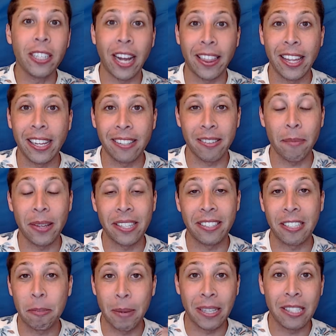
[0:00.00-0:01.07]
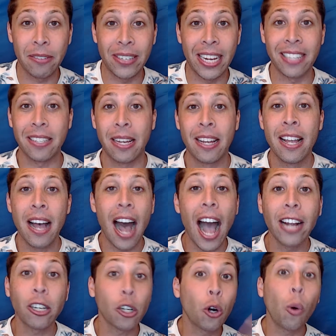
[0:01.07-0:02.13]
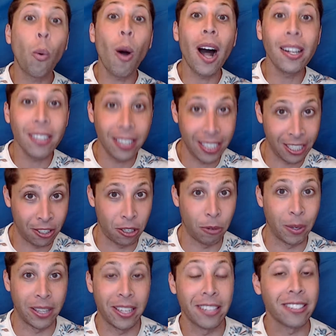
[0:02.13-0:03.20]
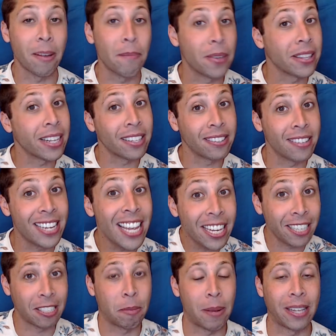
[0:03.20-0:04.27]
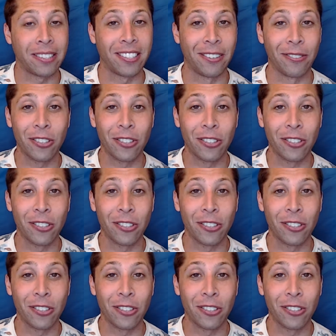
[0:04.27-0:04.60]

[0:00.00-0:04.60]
I think if something's expensive, it has a higher quality to it than something that's inexpensive.